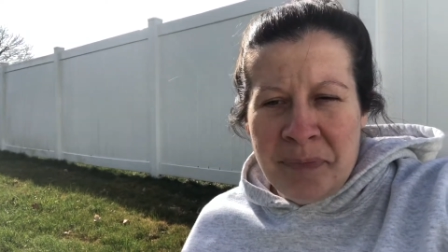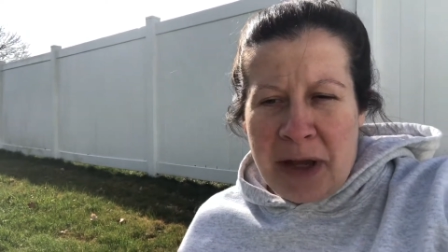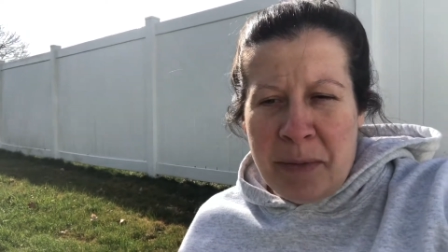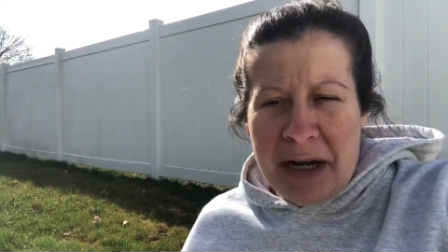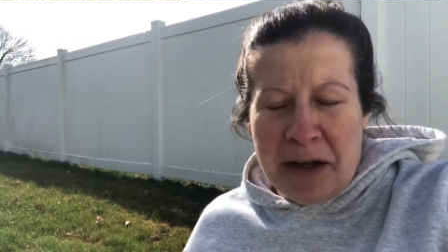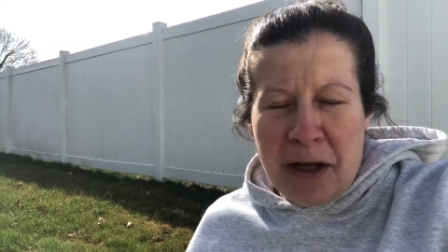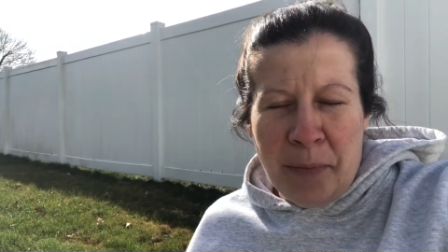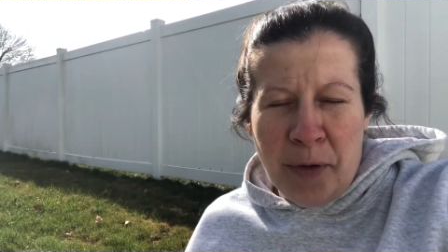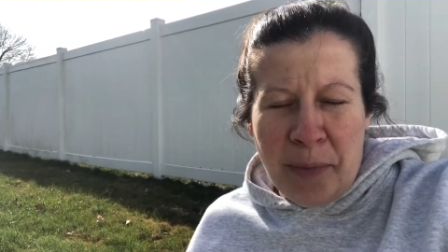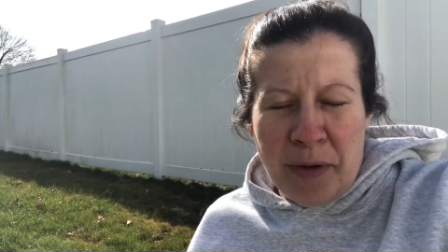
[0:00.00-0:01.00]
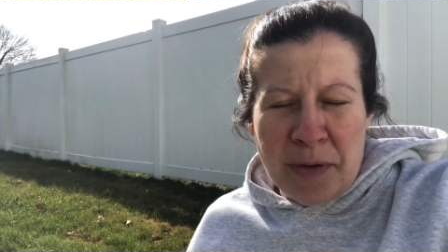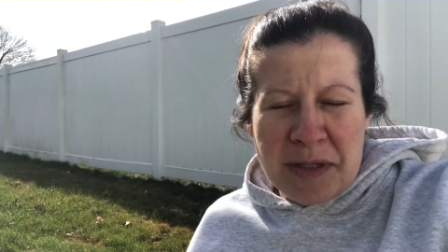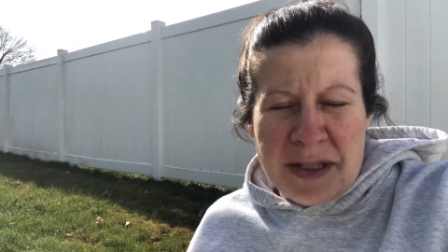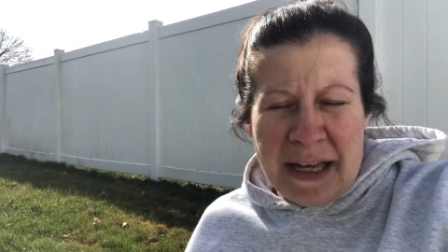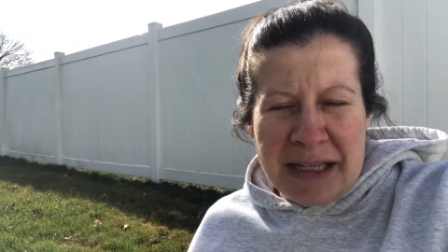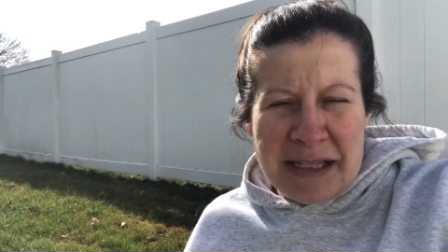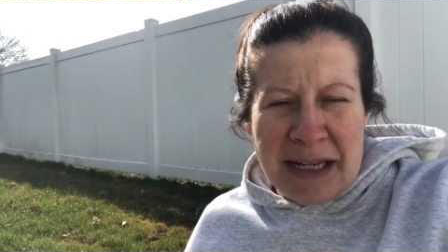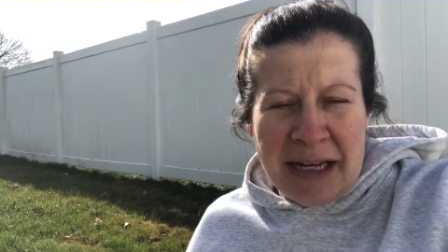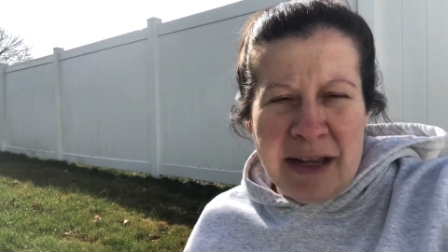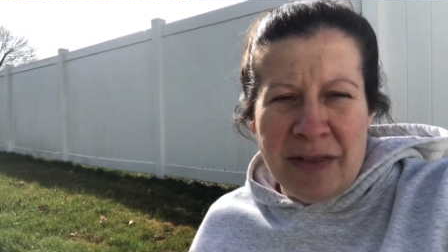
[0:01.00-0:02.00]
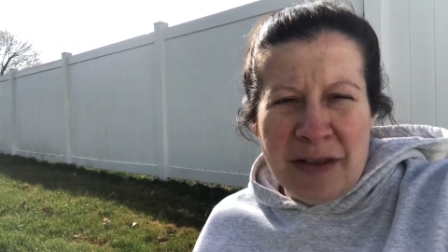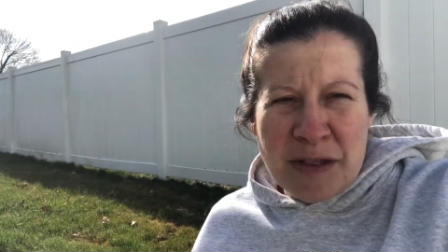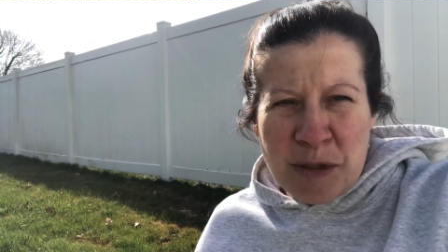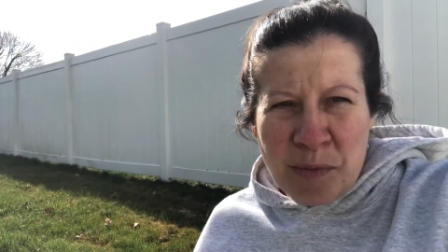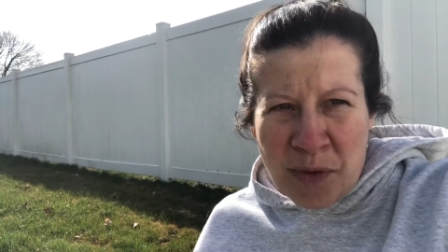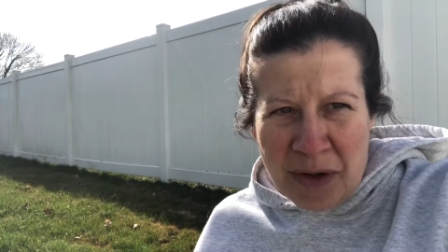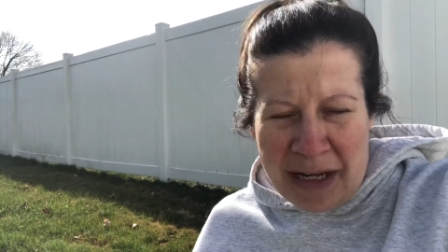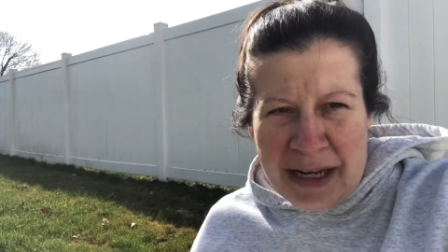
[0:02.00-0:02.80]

I made a couple of posts last night and this morning